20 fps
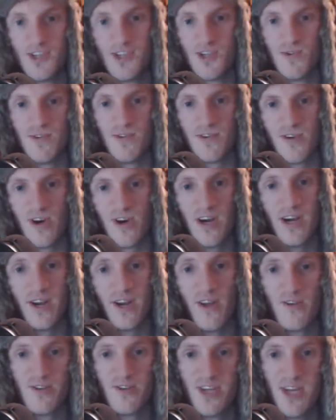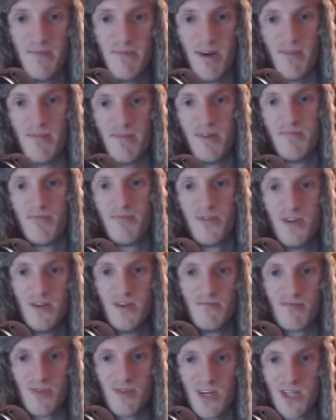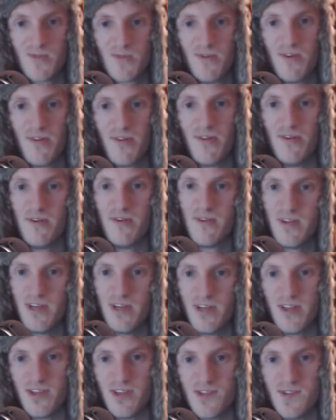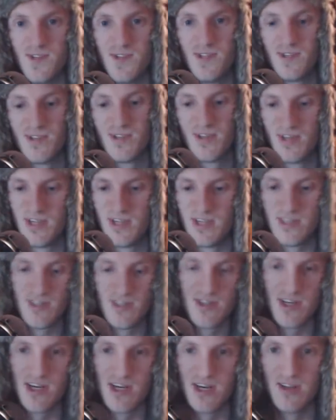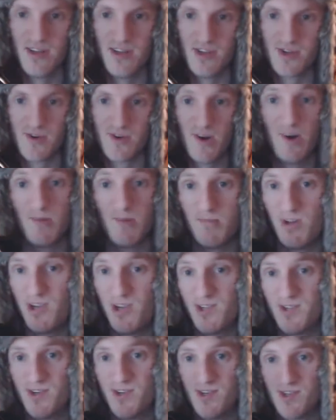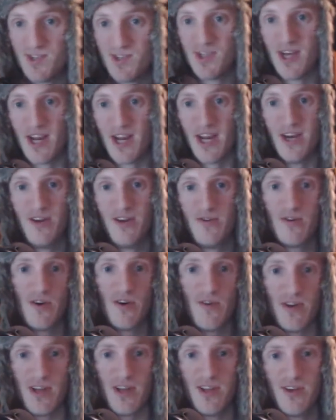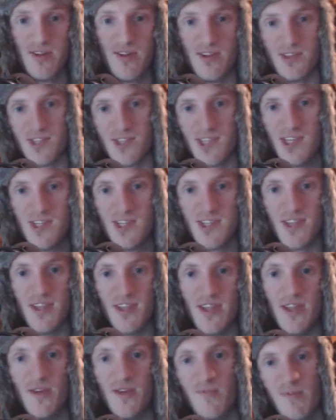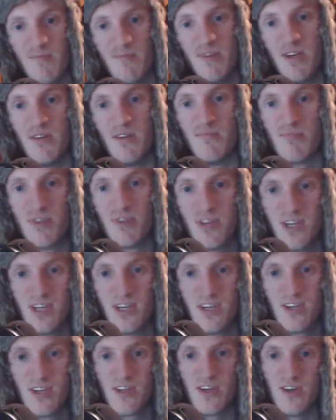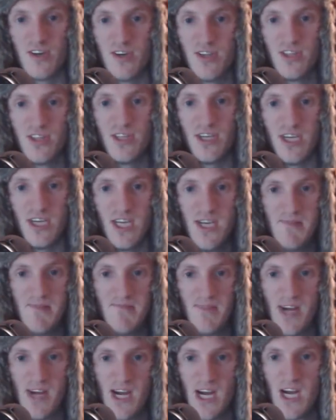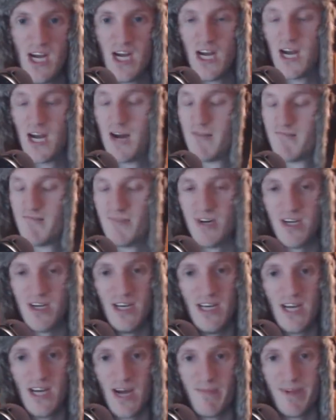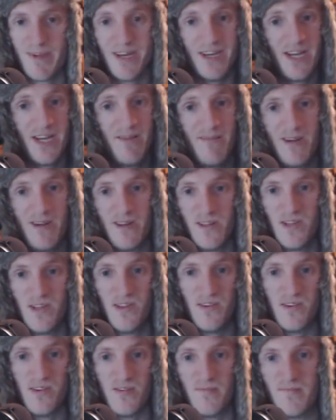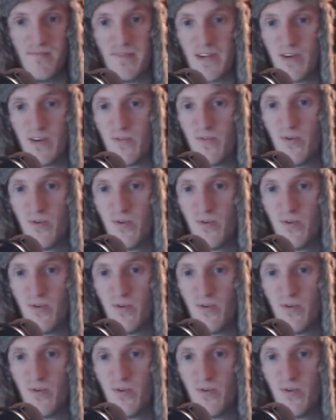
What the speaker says: So another team I've been pretty impressed with early in the season is the Trailblazers, and I knew going into the season that they would be a pretty good team, but I mean, Damian Lillard,